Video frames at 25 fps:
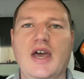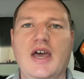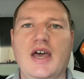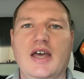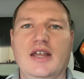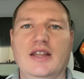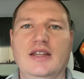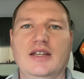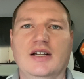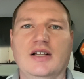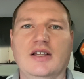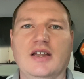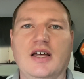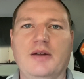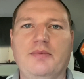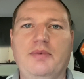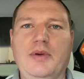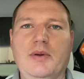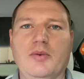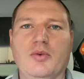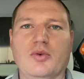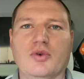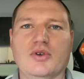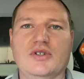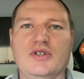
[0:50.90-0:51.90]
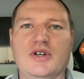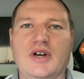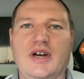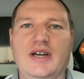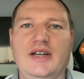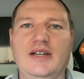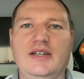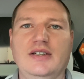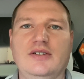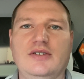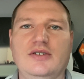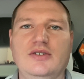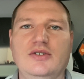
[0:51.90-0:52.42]
that a lot of people were
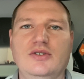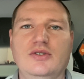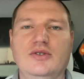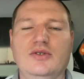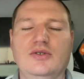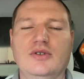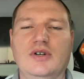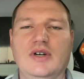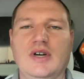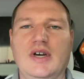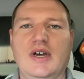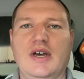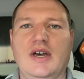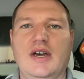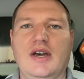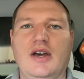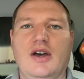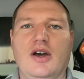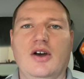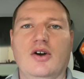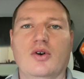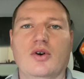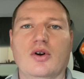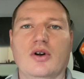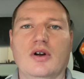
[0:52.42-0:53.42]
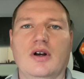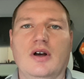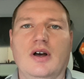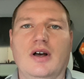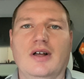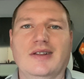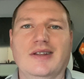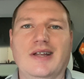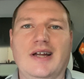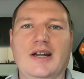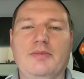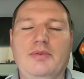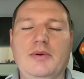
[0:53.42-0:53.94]
trying to, or a
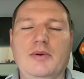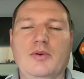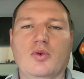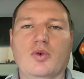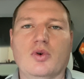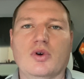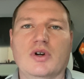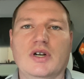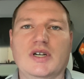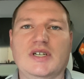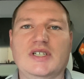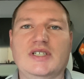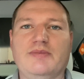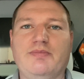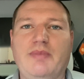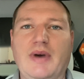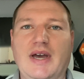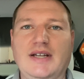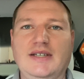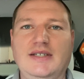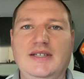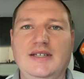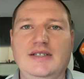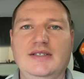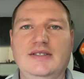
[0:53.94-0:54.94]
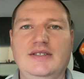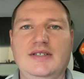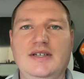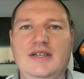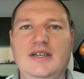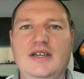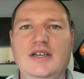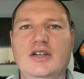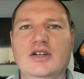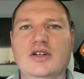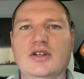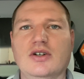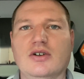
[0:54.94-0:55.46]
lot of people were expecting to
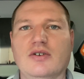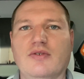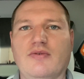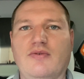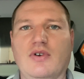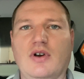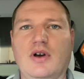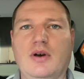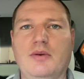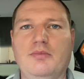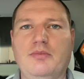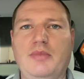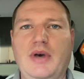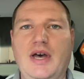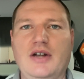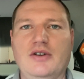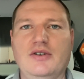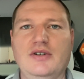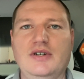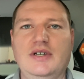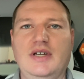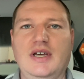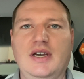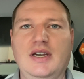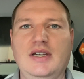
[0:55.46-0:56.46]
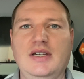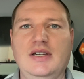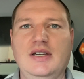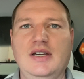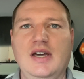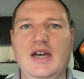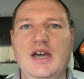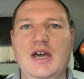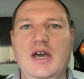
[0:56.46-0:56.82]
hear from Battery Day.